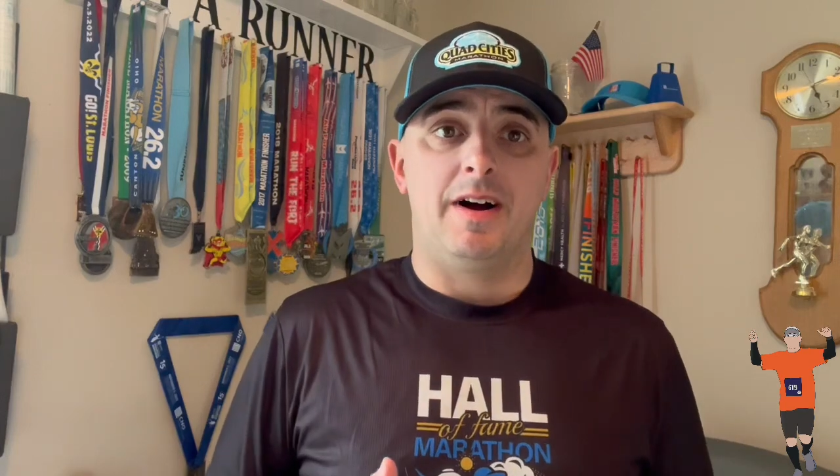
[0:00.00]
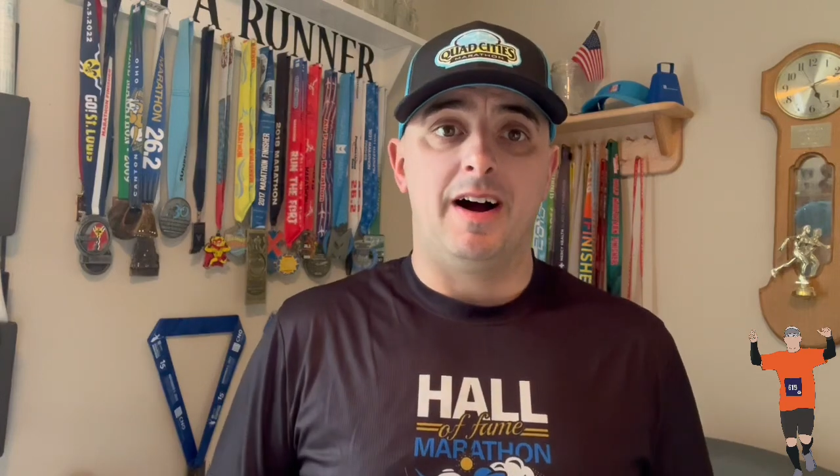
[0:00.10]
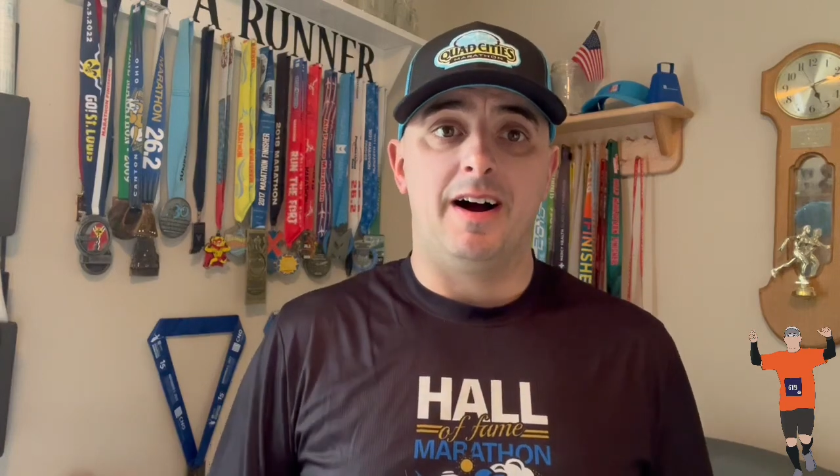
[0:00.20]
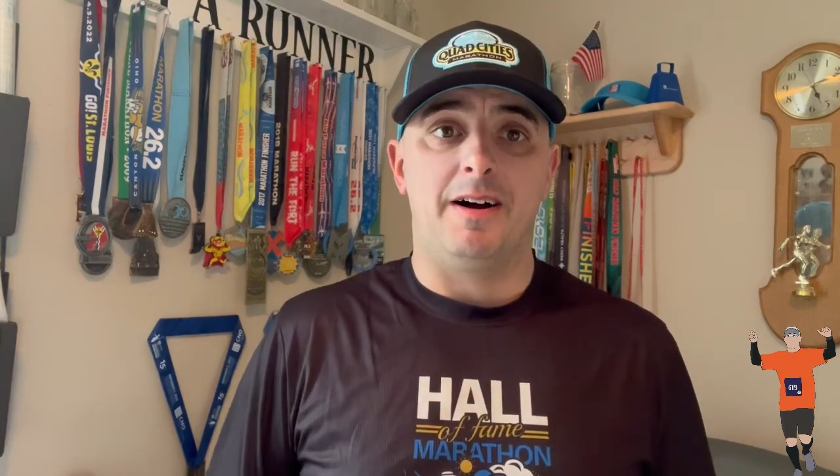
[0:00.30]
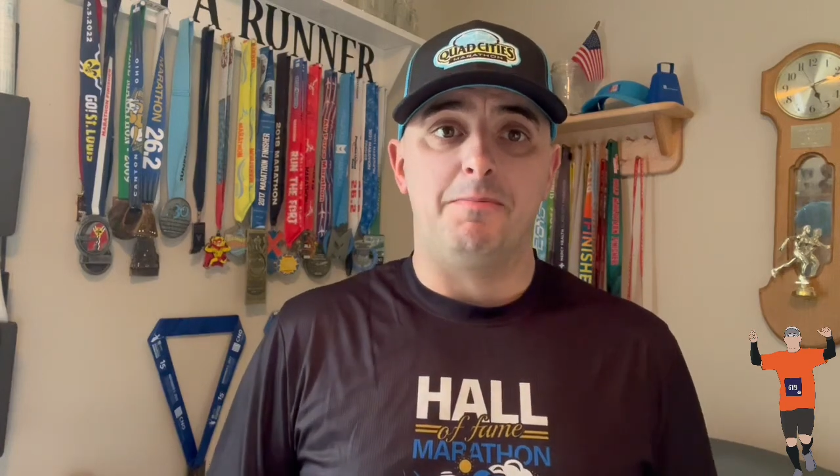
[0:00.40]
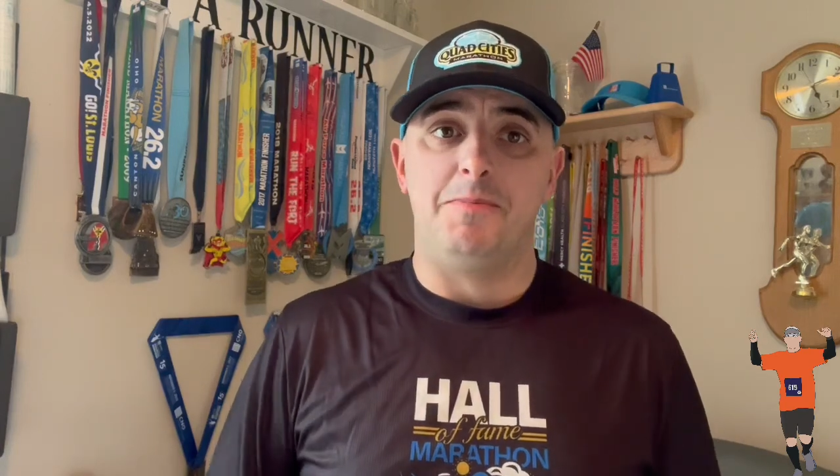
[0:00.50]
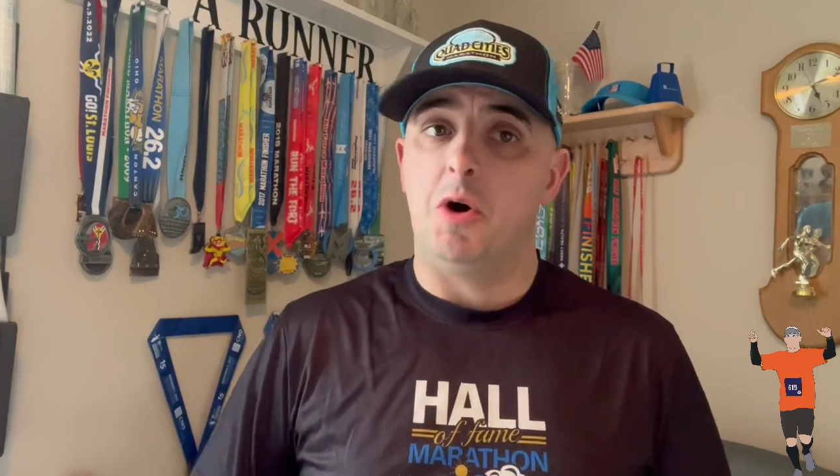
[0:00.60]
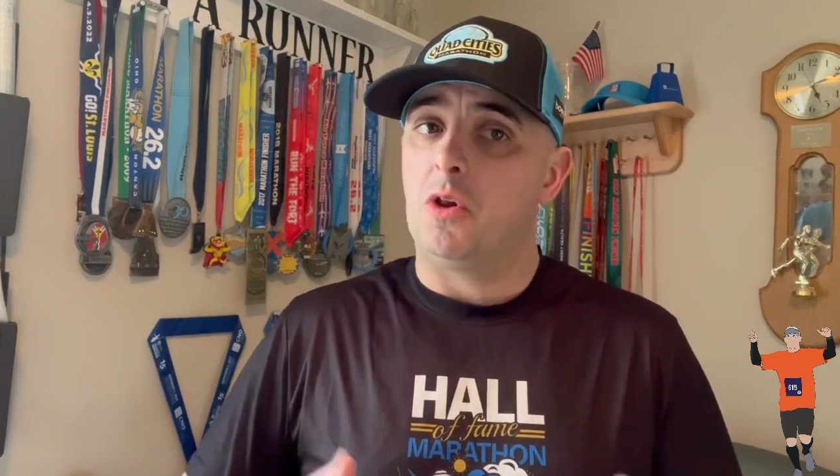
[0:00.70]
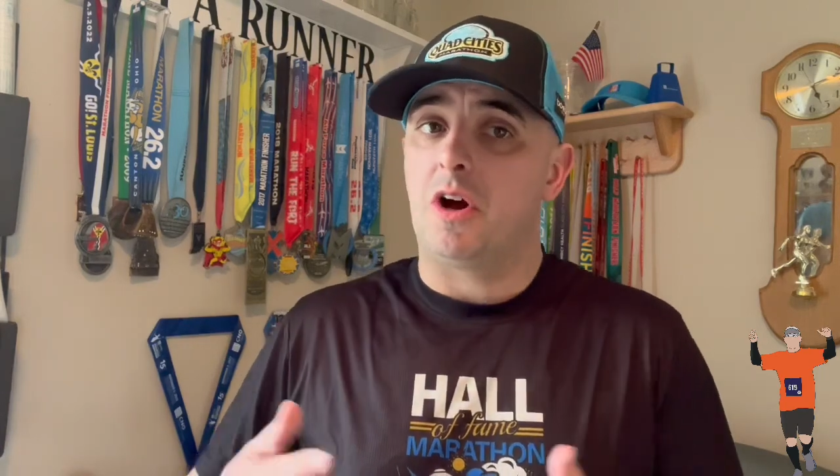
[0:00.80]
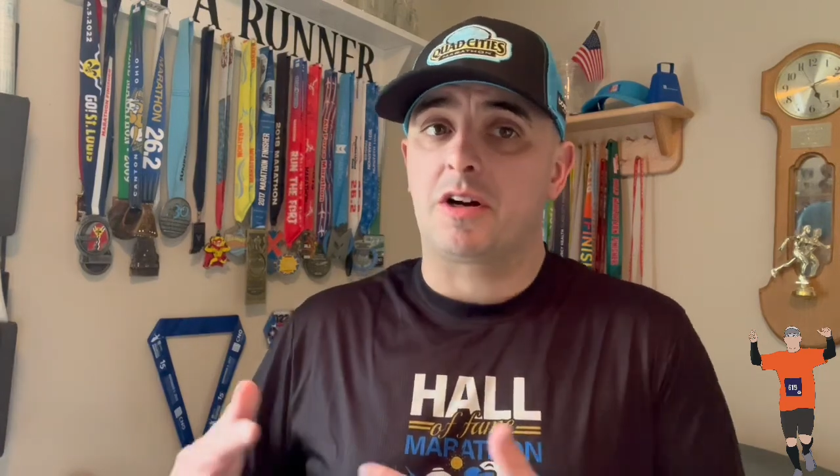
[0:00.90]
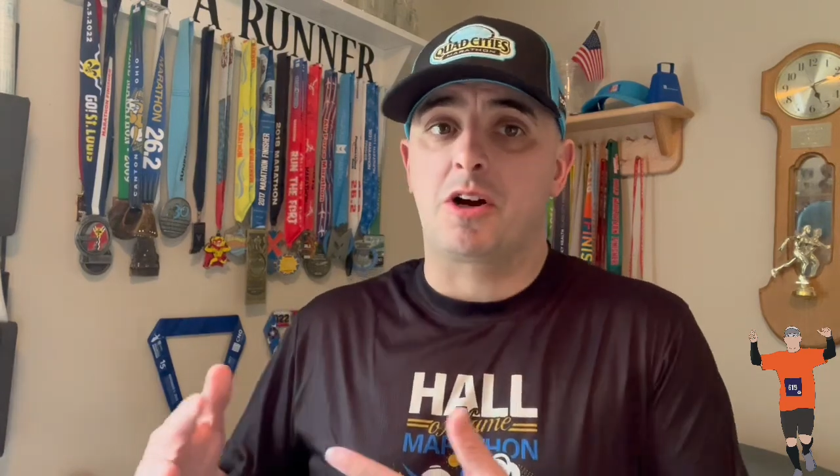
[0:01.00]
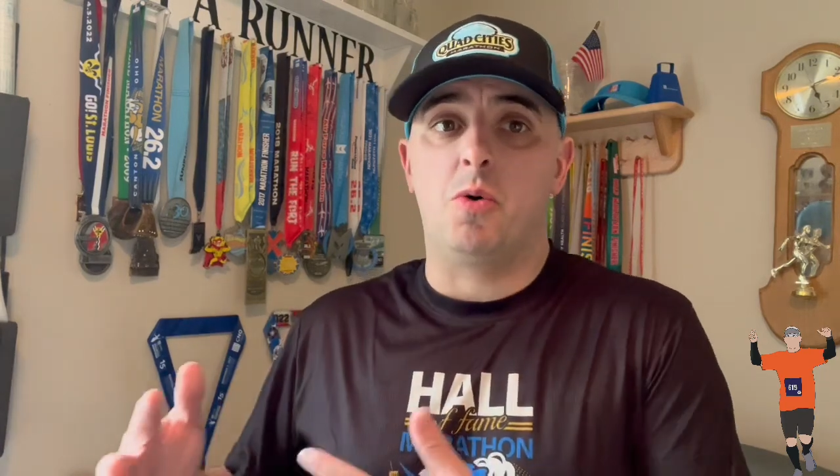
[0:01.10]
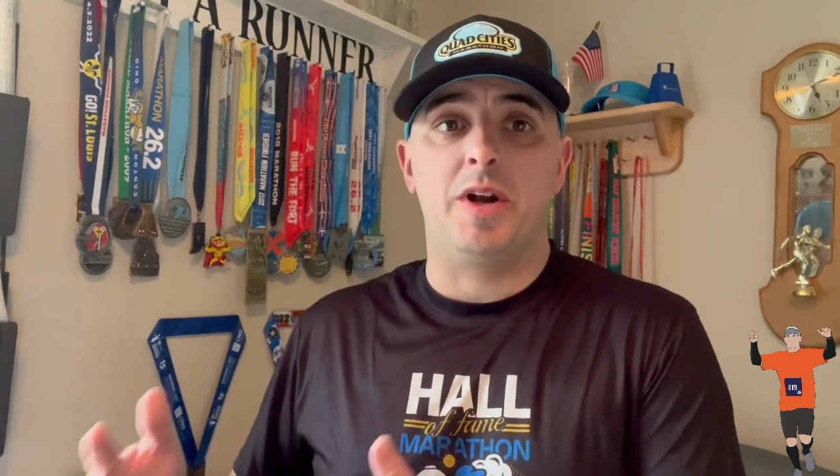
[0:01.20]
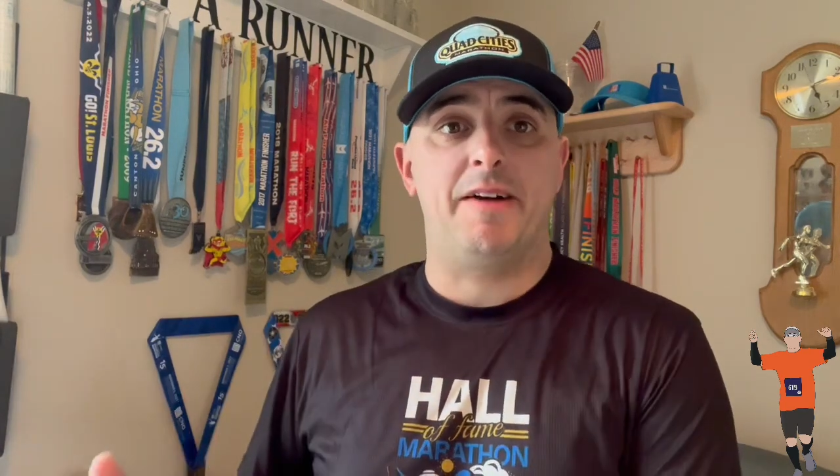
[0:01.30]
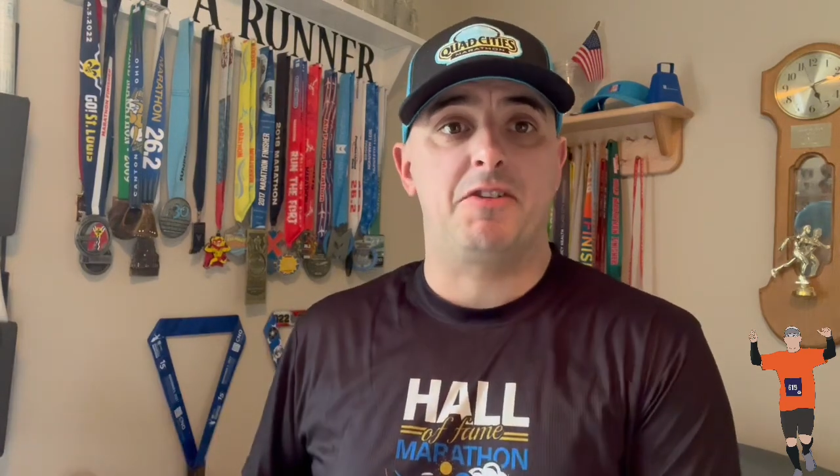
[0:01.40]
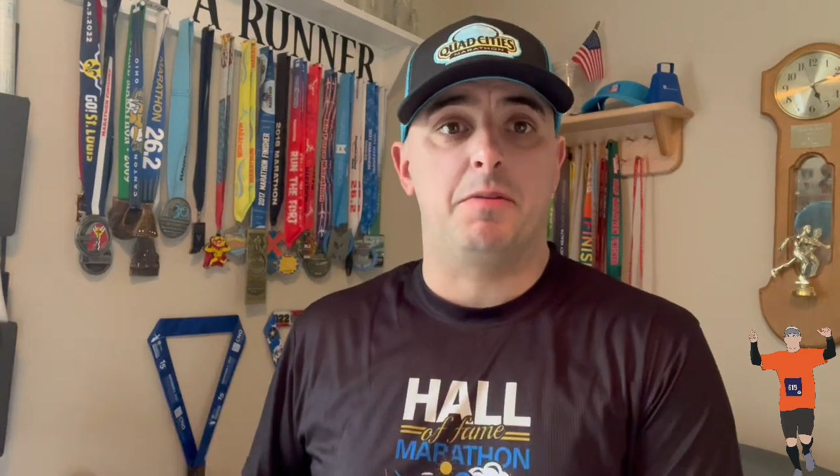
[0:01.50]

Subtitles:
No longer going after